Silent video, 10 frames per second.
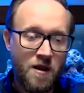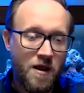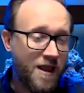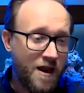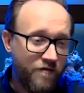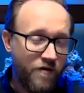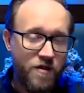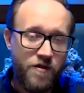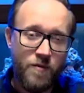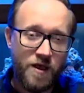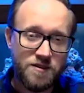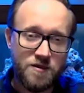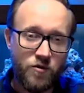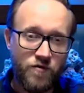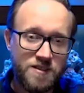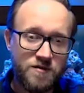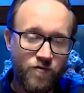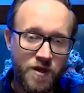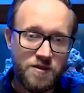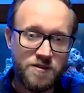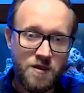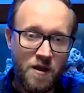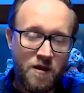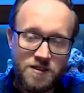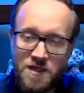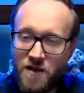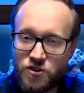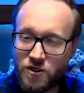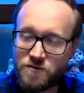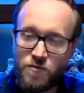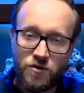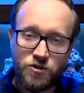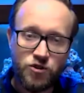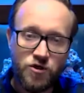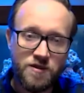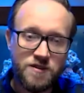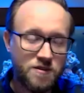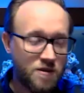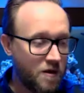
Again, if I think back to some of the recent wins, it's never just BeyondTrust.